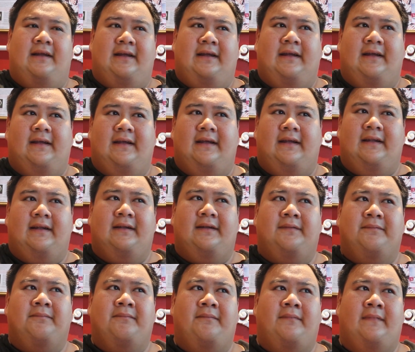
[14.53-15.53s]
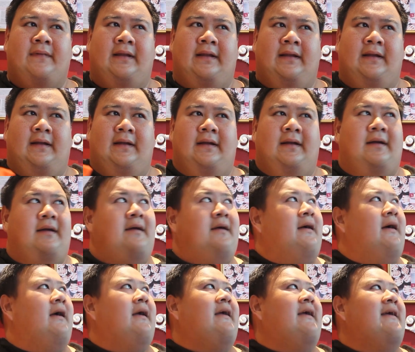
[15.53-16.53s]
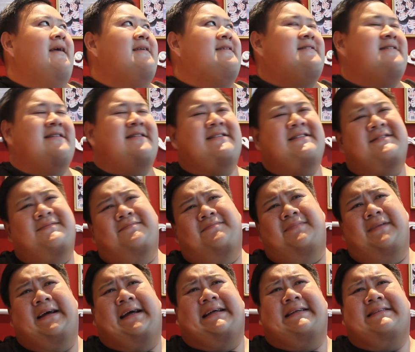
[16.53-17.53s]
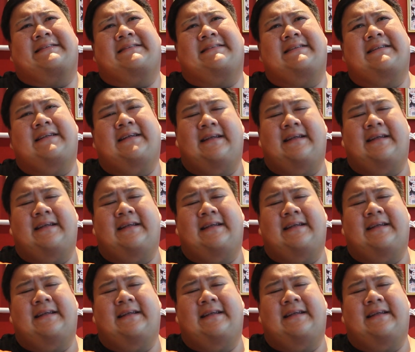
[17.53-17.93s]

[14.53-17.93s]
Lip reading: in Kitchen's Best.